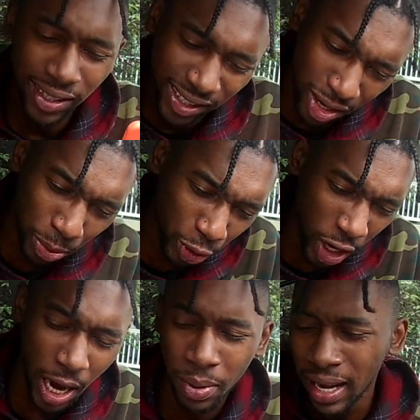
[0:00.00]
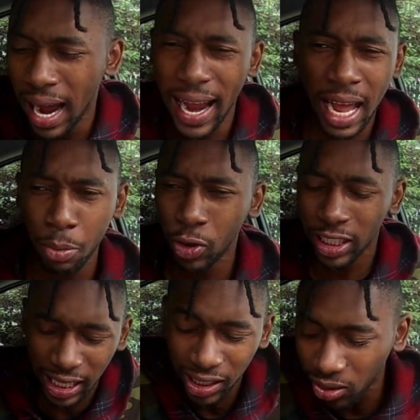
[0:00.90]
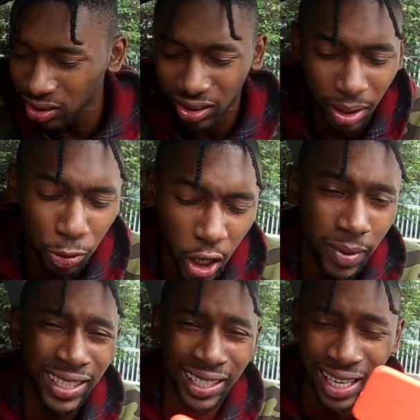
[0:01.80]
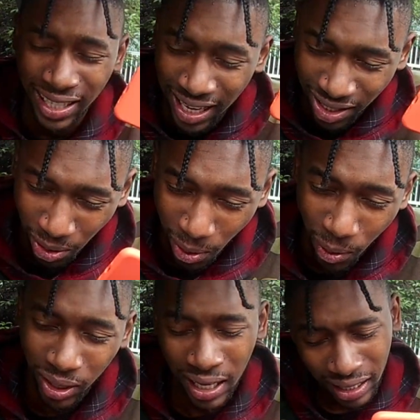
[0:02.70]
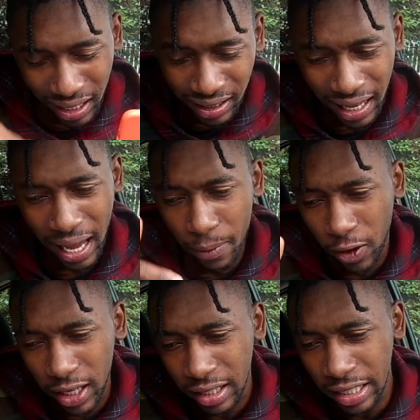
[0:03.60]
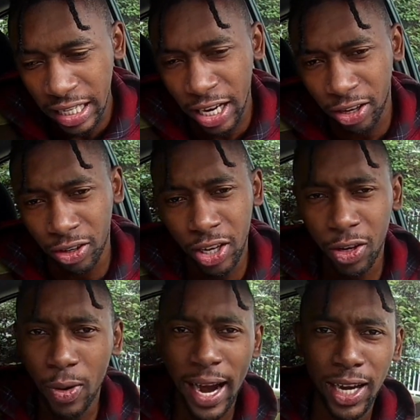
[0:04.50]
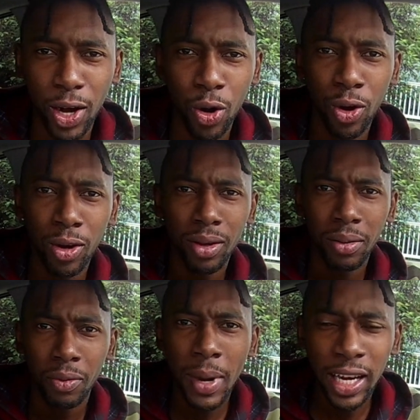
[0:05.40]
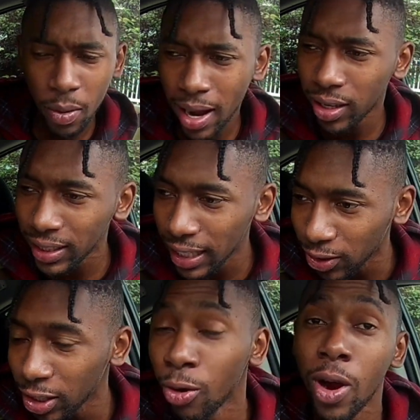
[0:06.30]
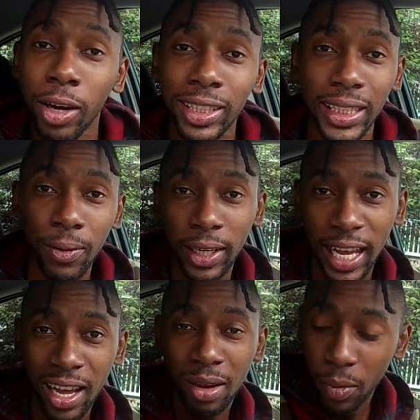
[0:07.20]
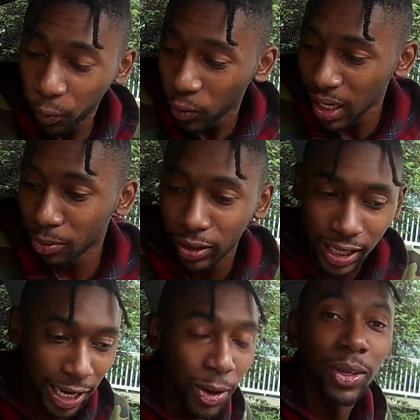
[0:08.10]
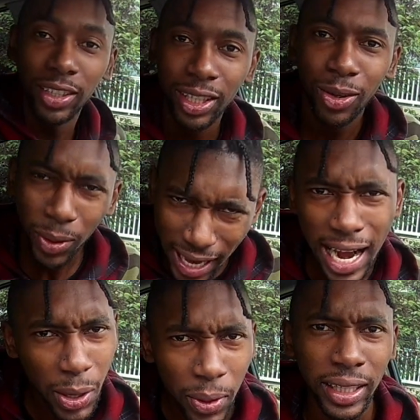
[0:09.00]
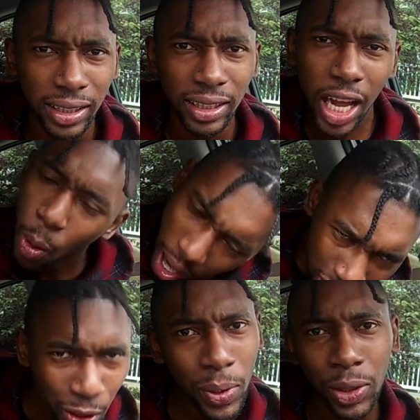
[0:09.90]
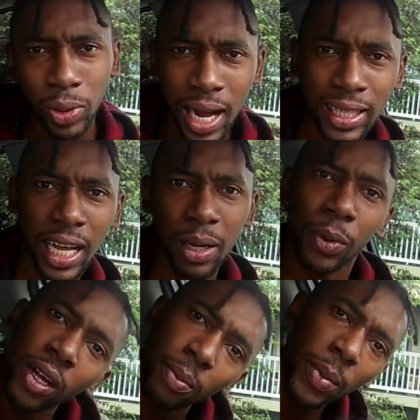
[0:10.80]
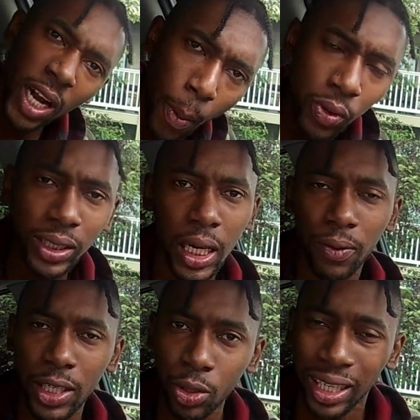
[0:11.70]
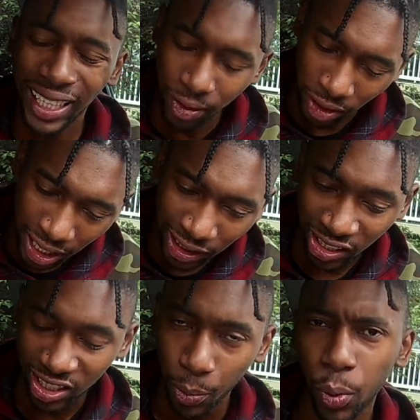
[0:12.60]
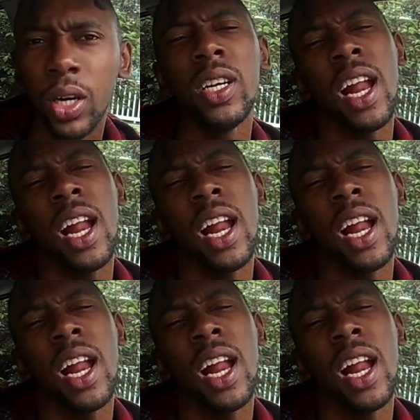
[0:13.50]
subscribe and help me reach 10,000 subscribers, because that's the goal, that's the aim for this year. Right now, I'm gonna say it out. We want to reach 7K before the month you're done. We can do it. And I gotta do it with God's help. Big up on yourself as usual. Thank you for the continued support.